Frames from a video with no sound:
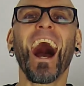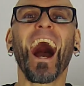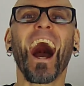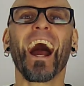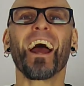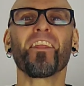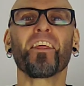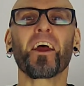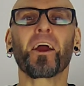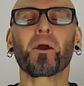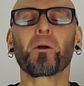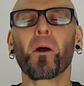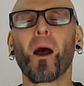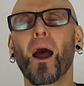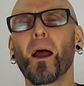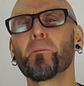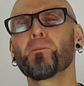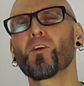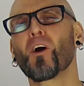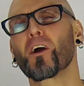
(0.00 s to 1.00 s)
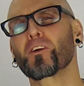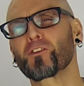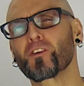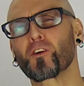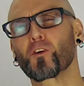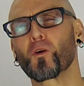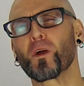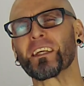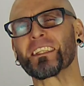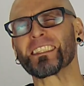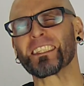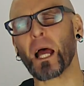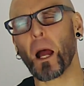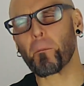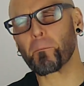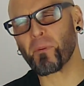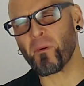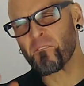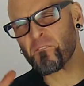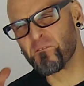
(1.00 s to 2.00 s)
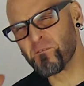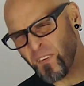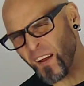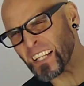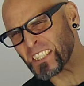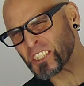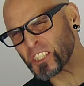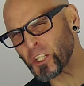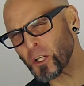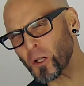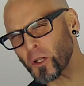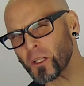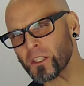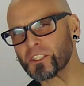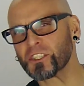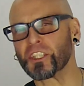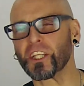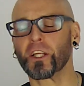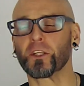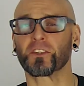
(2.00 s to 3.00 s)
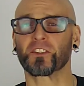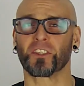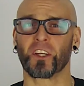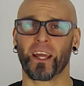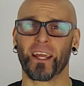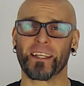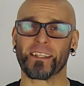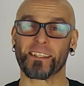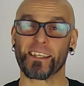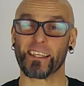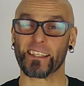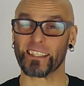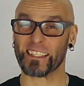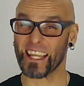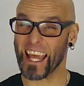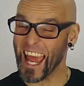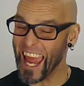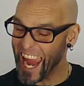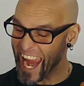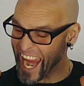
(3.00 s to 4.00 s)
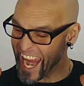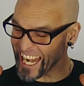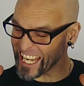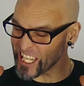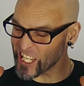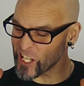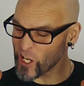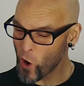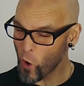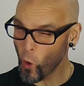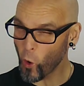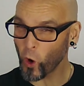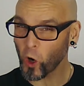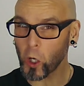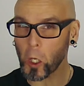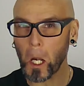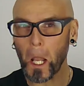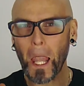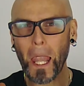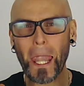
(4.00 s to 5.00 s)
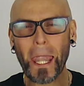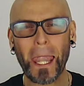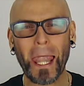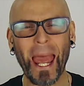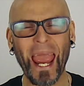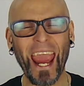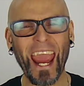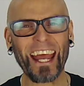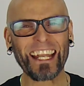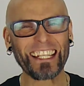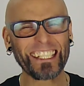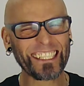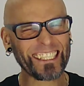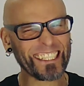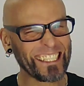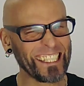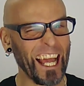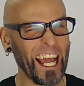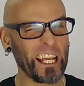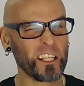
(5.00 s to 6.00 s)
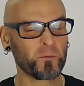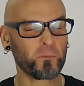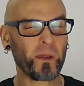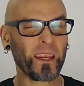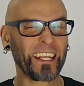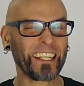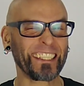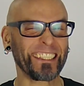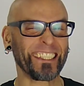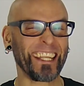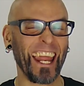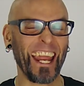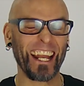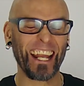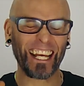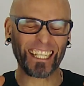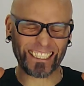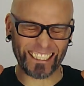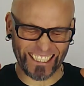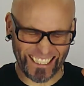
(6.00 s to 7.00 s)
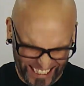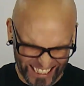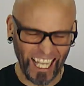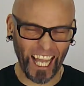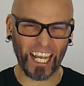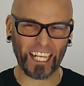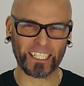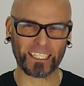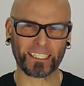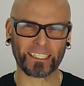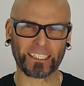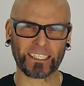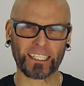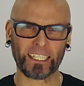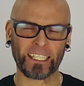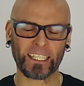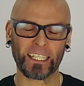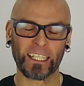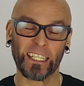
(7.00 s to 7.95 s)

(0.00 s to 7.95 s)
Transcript: Hi there, I'm Dr. Chris, a professional geoscientist, and your land seismic data sucks.